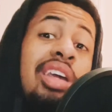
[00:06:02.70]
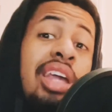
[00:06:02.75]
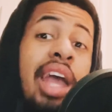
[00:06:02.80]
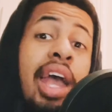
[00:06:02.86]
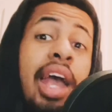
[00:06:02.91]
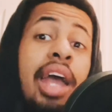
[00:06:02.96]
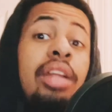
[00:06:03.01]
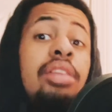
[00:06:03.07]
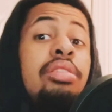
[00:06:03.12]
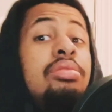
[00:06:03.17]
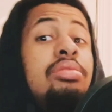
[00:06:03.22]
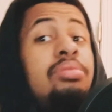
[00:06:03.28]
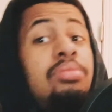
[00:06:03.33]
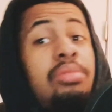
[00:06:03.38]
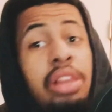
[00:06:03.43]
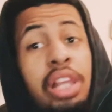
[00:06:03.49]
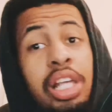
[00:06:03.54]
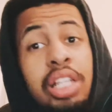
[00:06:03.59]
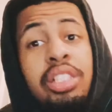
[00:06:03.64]
at
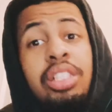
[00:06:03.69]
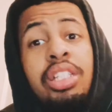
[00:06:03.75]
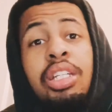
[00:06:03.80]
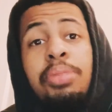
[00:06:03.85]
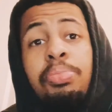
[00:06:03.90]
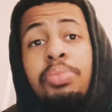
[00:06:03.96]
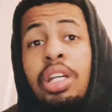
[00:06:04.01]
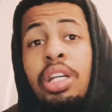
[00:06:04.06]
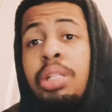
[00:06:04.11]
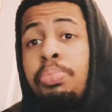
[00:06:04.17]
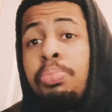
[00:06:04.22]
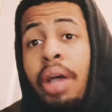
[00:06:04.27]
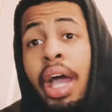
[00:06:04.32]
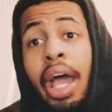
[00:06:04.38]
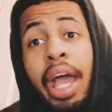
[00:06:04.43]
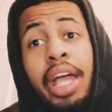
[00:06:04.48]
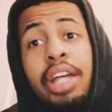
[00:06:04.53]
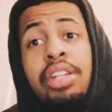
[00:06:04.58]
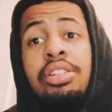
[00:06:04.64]
this
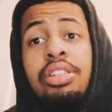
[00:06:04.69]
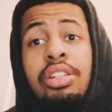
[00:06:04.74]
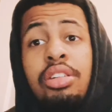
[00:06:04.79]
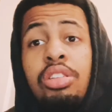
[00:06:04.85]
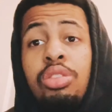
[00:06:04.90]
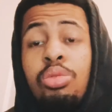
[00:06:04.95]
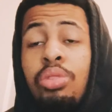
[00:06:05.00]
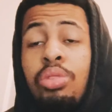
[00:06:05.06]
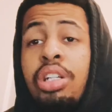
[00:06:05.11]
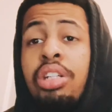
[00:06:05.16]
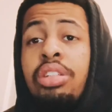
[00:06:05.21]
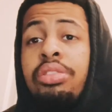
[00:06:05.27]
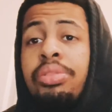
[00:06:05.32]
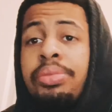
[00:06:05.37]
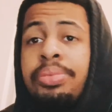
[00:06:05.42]
past year as well.